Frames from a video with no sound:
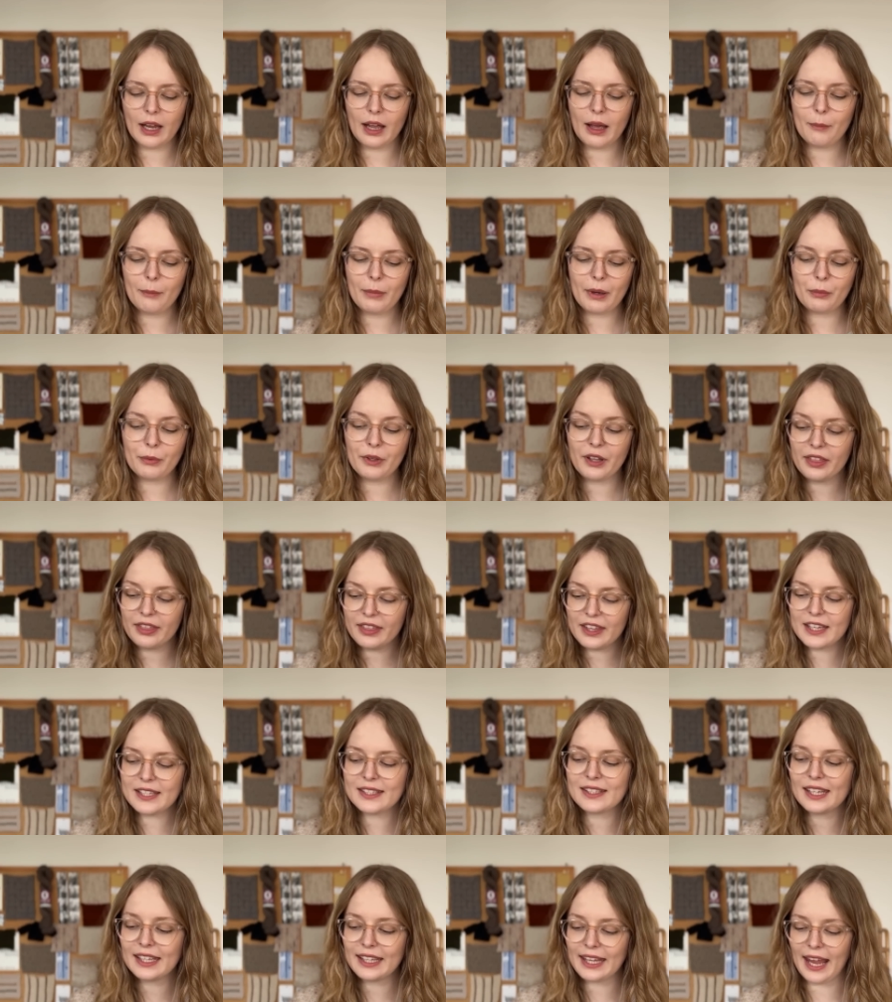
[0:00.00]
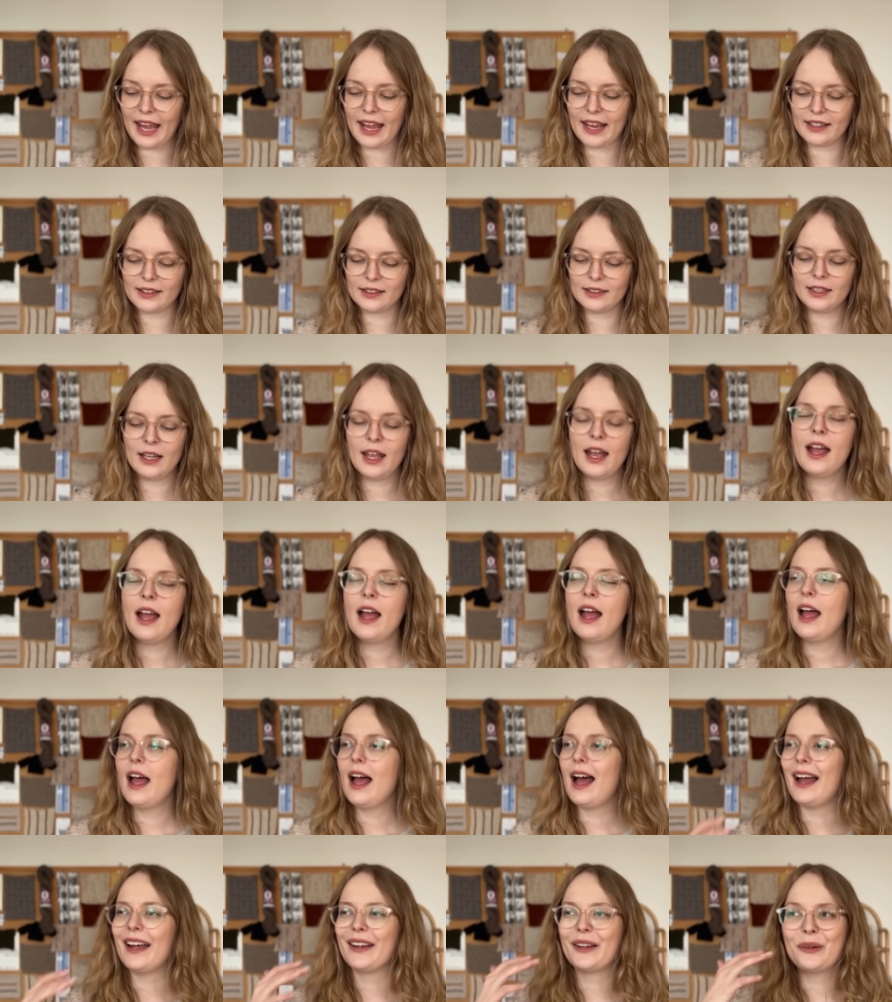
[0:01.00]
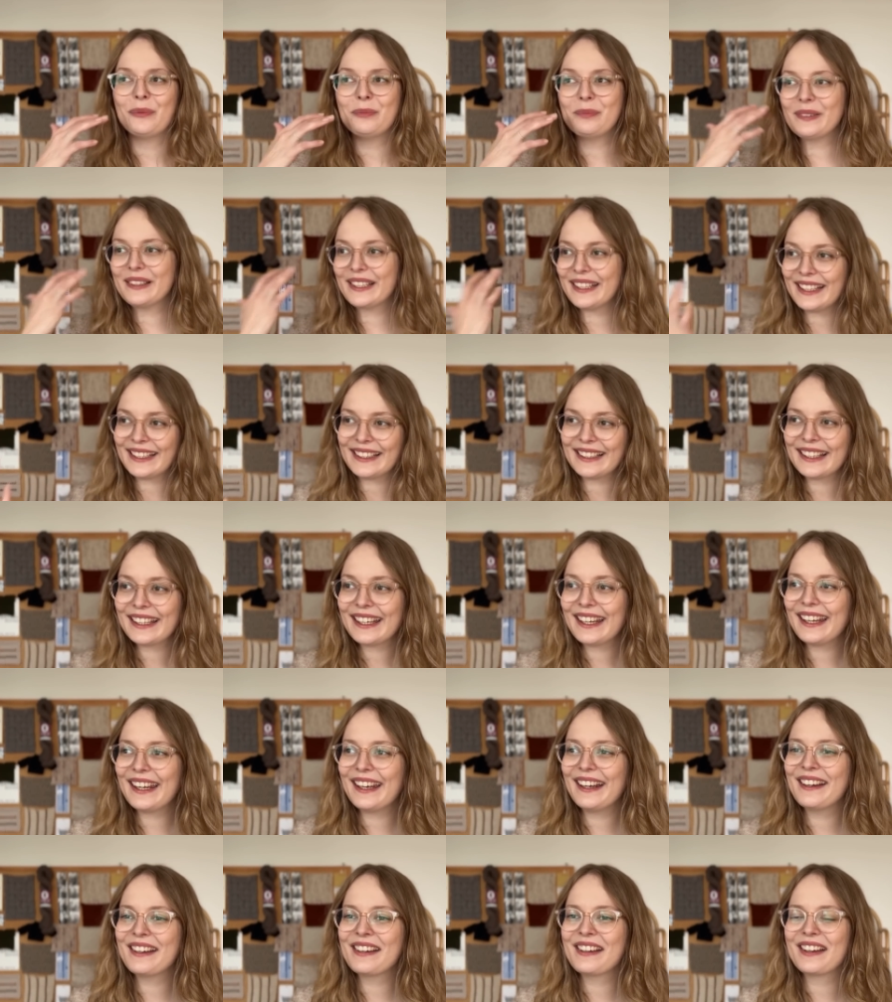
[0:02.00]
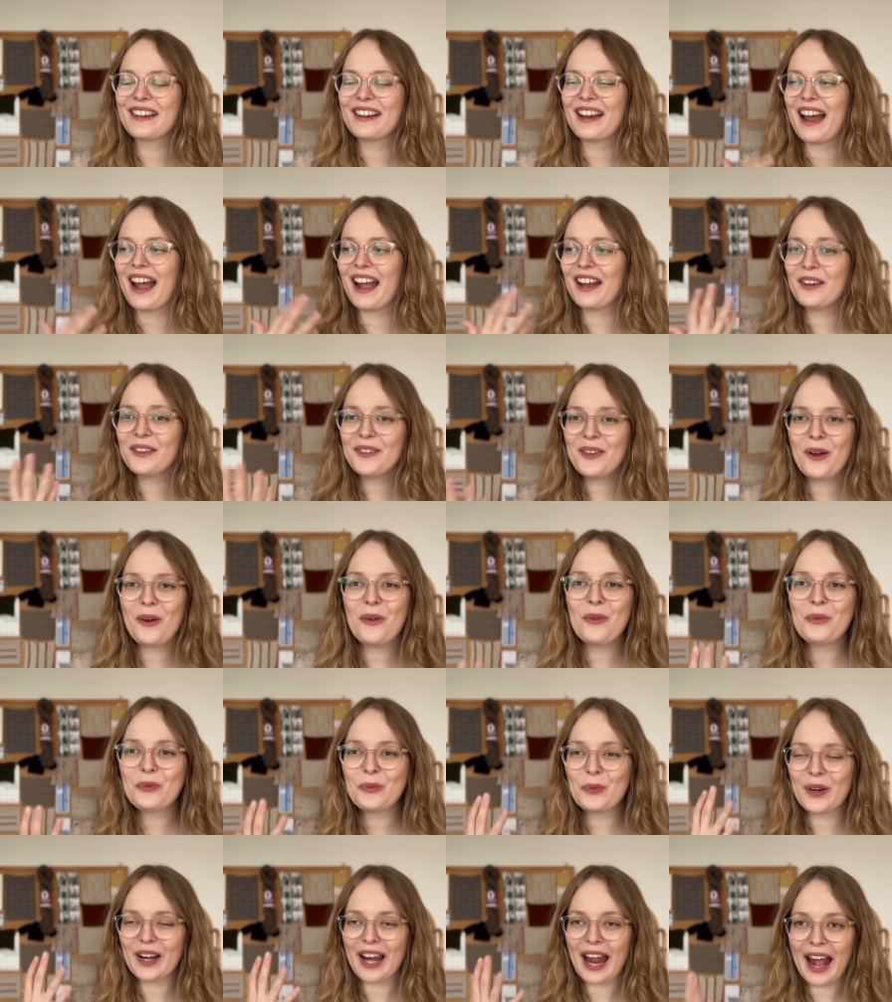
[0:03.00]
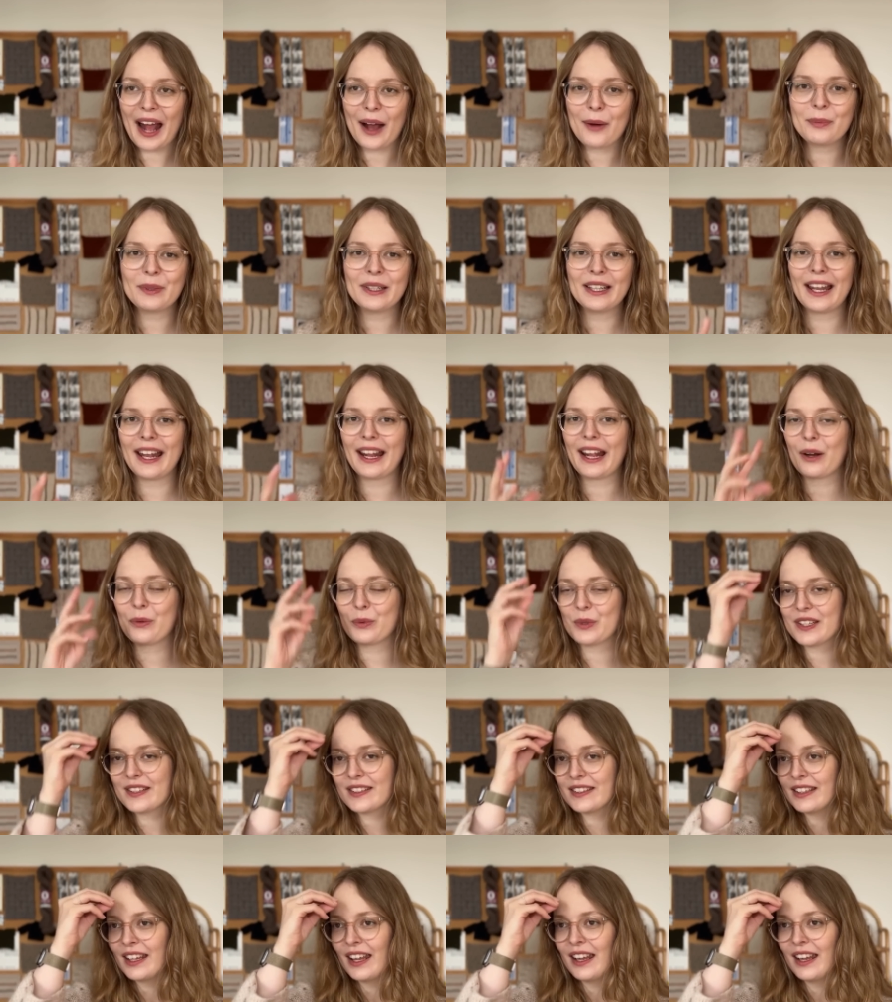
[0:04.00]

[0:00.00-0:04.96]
But with this, again, I don't know what happened. Like I was